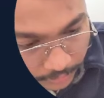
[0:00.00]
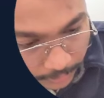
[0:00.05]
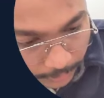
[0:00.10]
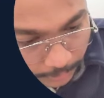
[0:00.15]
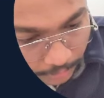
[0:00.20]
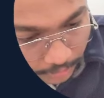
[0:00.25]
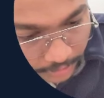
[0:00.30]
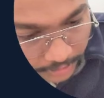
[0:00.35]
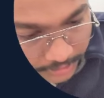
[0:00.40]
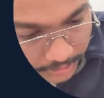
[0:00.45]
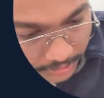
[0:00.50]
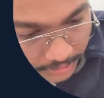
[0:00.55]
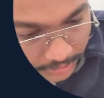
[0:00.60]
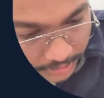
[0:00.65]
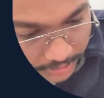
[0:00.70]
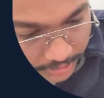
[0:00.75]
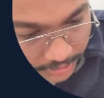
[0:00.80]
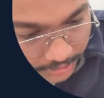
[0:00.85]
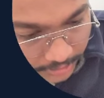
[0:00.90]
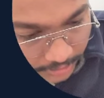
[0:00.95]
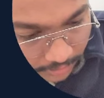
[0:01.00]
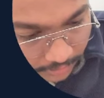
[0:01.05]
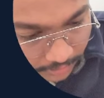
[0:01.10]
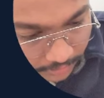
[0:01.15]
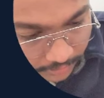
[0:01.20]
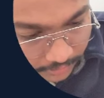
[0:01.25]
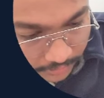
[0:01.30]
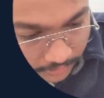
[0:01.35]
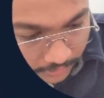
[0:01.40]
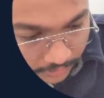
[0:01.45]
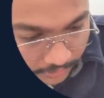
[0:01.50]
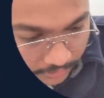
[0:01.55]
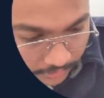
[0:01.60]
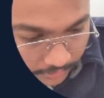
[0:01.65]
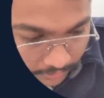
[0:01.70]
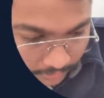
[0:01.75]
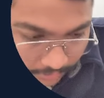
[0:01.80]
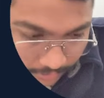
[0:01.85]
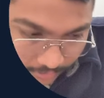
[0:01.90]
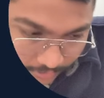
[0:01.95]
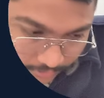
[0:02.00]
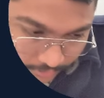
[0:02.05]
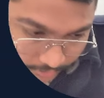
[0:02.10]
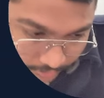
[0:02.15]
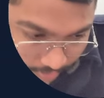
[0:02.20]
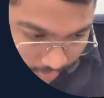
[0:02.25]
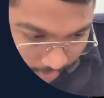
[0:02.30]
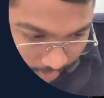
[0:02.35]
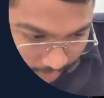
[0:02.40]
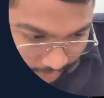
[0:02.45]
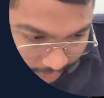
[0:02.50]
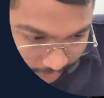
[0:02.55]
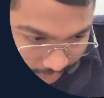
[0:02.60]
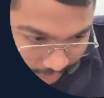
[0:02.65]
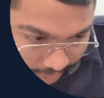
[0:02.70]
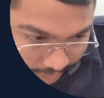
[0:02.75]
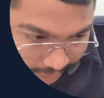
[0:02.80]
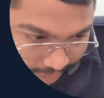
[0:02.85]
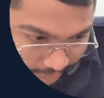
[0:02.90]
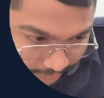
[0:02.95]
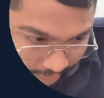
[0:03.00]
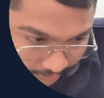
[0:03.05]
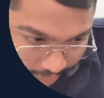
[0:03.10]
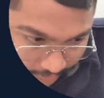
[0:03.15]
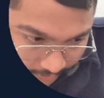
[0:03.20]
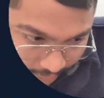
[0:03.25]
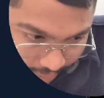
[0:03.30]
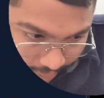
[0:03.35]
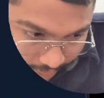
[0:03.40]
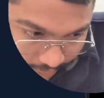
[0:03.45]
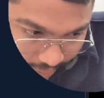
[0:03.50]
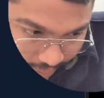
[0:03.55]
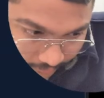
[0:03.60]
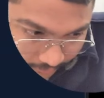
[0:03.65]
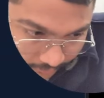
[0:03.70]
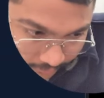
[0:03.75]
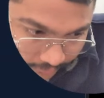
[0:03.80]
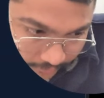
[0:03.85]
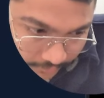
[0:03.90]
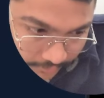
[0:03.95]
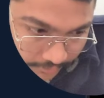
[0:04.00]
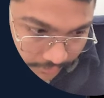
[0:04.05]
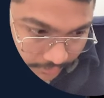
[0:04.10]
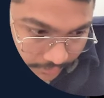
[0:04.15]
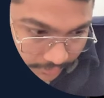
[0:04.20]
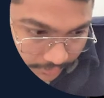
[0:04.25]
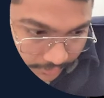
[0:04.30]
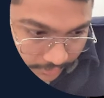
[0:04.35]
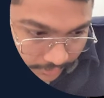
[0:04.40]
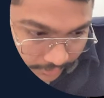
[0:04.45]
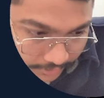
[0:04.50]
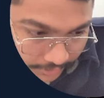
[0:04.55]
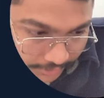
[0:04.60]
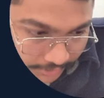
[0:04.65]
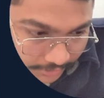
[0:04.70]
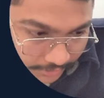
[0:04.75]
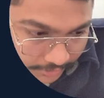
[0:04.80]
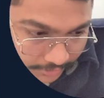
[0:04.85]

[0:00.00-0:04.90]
production engineer or say SRE, they kick